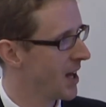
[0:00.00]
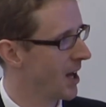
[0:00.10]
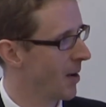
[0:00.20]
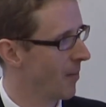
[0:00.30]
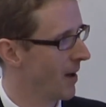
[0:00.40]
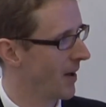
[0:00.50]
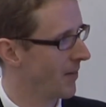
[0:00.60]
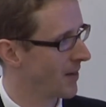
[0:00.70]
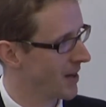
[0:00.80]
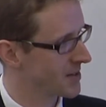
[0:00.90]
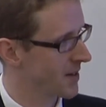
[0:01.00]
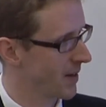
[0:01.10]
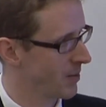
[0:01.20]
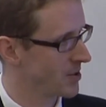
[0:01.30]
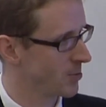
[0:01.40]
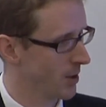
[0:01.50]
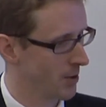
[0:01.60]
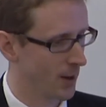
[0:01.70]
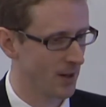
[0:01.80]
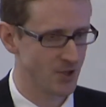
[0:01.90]
And that's something which is
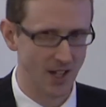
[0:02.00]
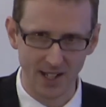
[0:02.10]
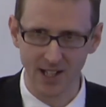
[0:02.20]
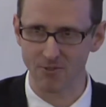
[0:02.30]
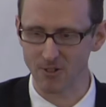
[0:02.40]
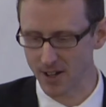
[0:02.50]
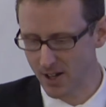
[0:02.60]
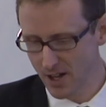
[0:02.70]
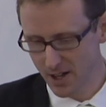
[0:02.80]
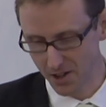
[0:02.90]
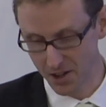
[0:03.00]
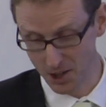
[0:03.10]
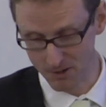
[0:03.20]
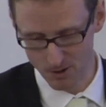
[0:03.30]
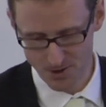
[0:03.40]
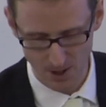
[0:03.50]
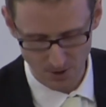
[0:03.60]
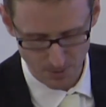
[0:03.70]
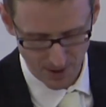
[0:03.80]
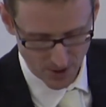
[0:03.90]
worthwhile checking every year or so
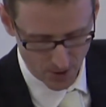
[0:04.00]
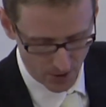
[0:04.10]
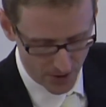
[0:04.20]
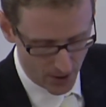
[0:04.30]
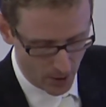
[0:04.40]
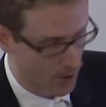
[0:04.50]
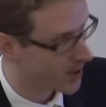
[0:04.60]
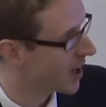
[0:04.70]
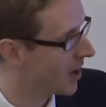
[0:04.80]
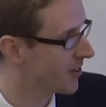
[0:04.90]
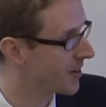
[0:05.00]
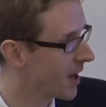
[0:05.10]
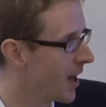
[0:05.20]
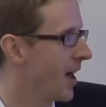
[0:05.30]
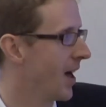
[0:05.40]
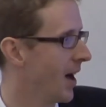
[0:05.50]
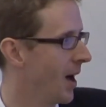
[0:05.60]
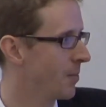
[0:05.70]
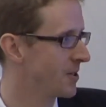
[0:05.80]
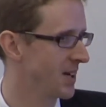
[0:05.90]
to make sure that you're covered,
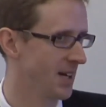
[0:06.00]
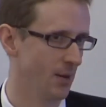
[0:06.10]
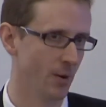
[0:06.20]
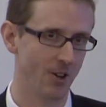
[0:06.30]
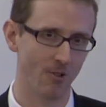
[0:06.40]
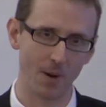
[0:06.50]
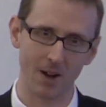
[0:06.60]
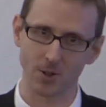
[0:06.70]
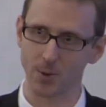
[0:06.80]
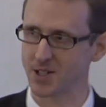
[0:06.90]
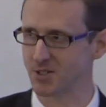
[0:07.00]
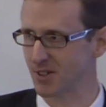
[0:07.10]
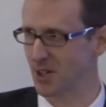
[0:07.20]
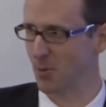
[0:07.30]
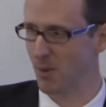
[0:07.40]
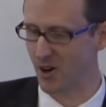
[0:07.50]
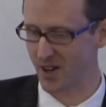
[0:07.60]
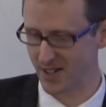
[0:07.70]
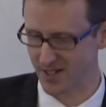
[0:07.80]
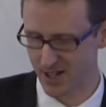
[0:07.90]
and particularly when you're about to enter a new
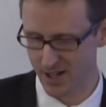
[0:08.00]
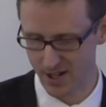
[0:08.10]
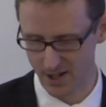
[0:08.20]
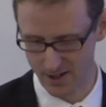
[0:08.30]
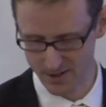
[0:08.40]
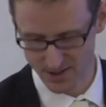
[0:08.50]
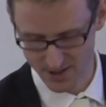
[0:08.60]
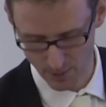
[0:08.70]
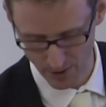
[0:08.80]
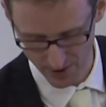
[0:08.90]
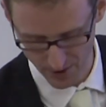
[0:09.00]
market, to see whether